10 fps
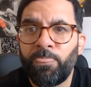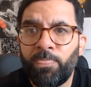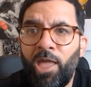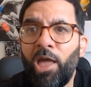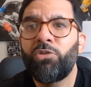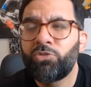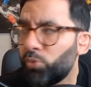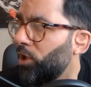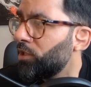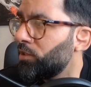How,
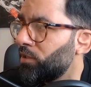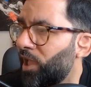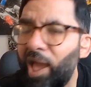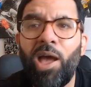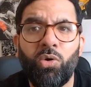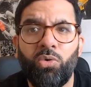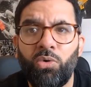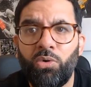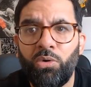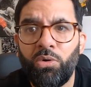Sway? How?
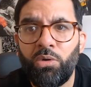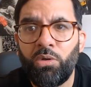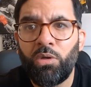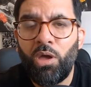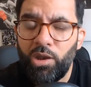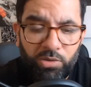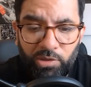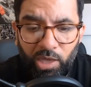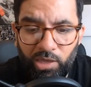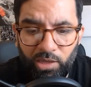I don't
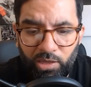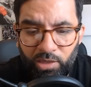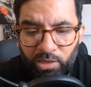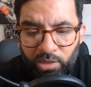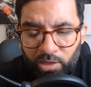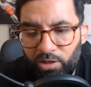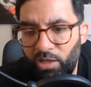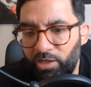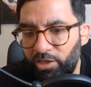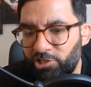get it.
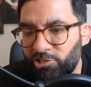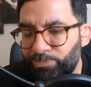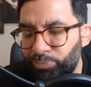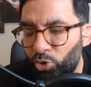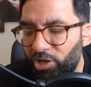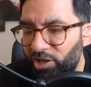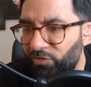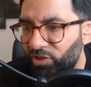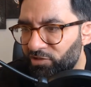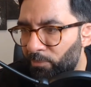Like, it leaves
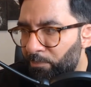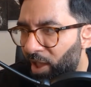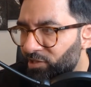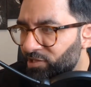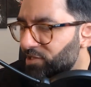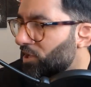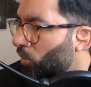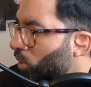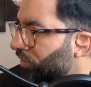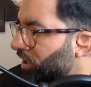such a bad taste. Like,
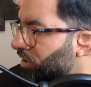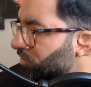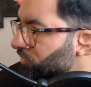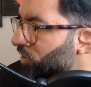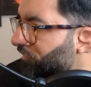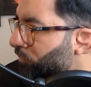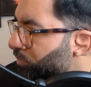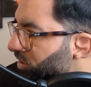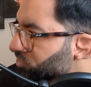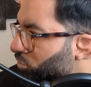what are they going to do? Have a
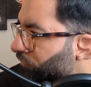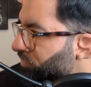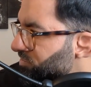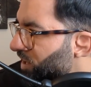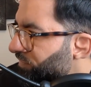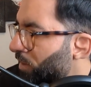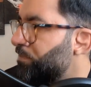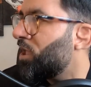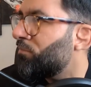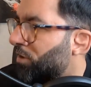press conference and have that
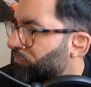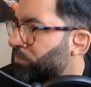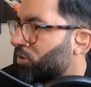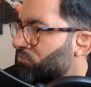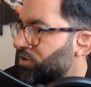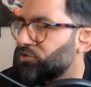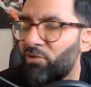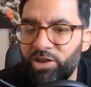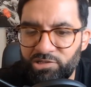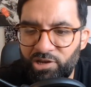BMF belt
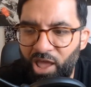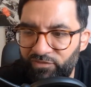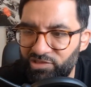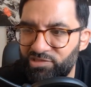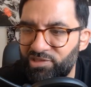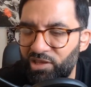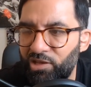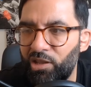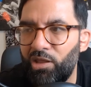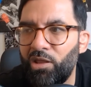resurrected and have it sitting
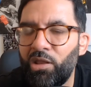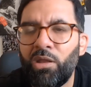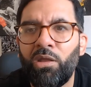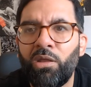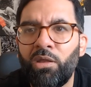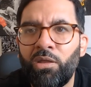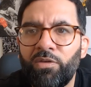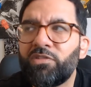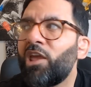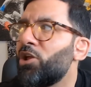there? Is
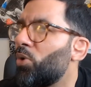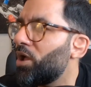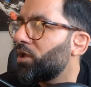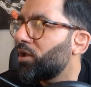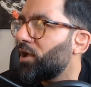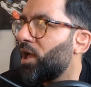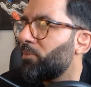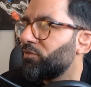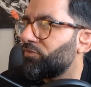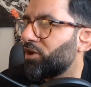Dana White going to come
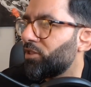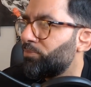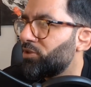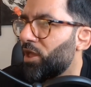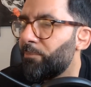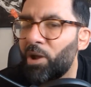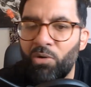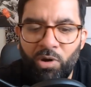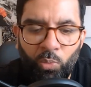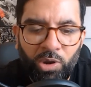and fucking put that belt
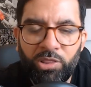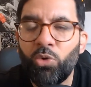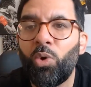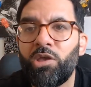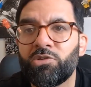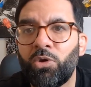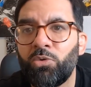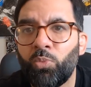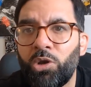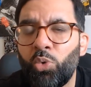around one of their waists
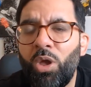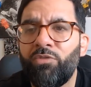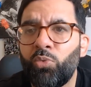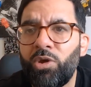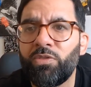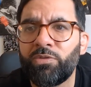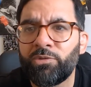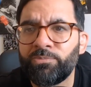when whoever wins?